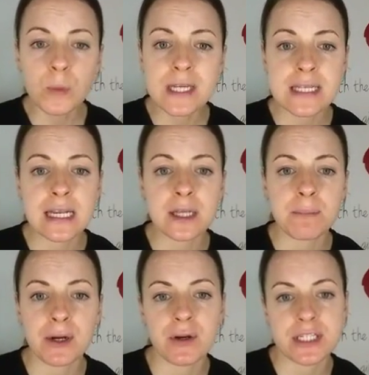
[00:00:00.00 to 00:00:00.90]
weeks
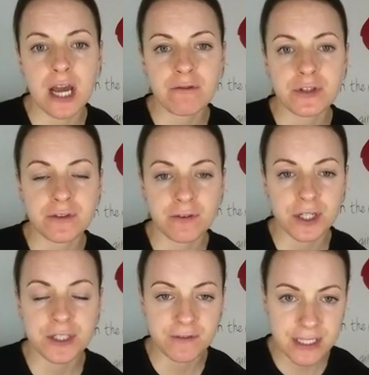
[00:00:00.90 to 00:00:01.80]
healing period after the
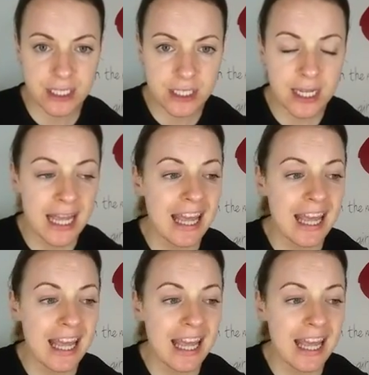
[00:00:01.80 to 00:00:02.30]
first visit.